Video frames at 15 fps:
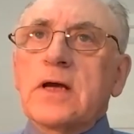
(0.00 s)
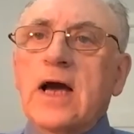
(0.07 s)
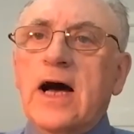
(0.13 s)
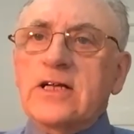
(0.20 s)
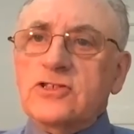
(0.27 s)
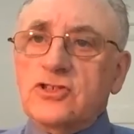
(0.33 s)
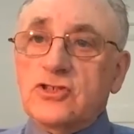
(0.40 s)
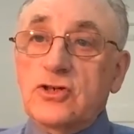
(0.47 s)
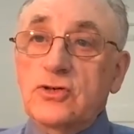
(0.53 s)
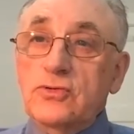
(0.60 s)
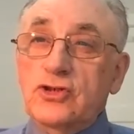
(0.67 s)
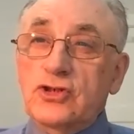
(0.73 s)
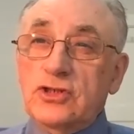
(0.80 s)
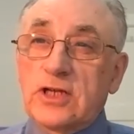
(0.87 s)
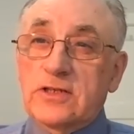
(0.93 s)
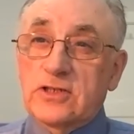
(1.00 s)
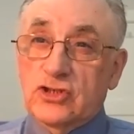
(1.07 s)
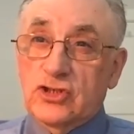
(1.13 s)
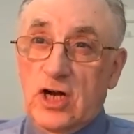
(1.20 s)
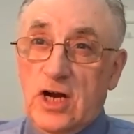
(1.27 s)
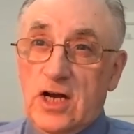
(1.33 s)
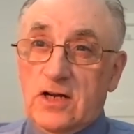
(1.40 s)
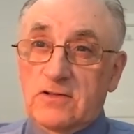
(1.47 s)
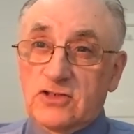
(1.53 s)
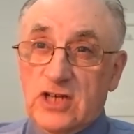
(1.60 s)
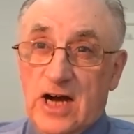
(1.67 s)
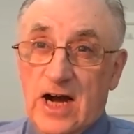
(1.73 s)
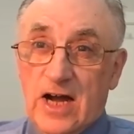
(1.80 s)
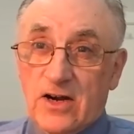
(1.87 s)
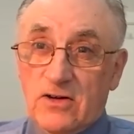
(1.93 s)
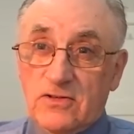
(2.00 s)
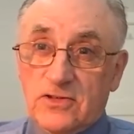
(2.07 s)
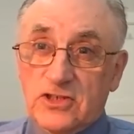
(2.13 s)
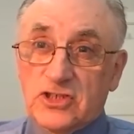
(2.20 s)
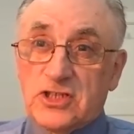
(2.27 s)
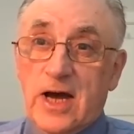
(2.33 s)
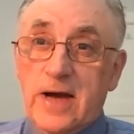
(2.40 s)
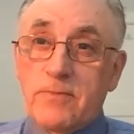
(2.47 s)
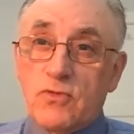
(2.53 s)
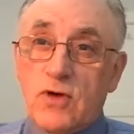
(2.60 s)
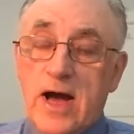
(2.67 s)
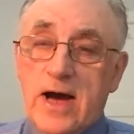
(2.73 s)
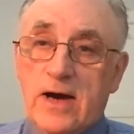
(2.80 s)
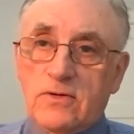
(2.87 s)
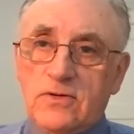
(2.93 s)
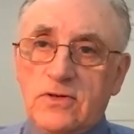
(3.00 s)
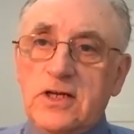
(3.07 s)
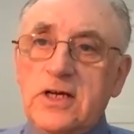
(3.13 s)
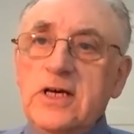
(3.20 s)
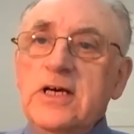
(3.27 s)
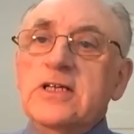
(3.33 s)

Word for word: Constitution and the Charter is honored this time round,